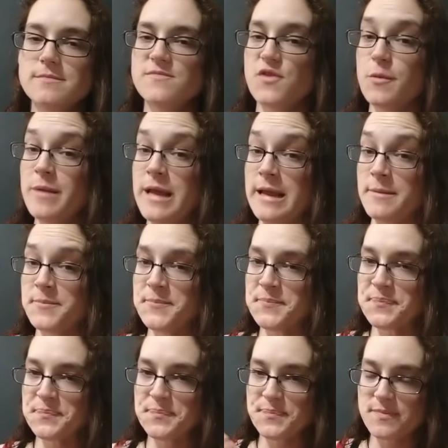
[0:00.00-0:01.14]
for me,
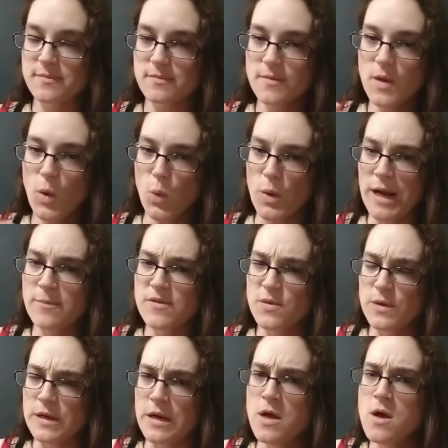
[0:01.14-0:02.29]
when I'm
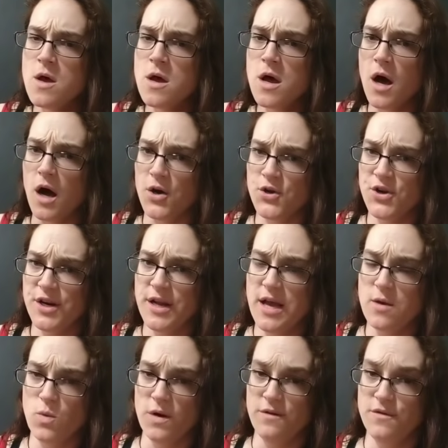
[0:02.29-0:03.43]
between 100
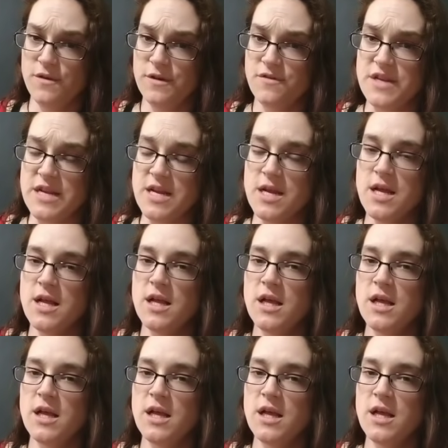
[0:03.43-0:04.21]
and 150,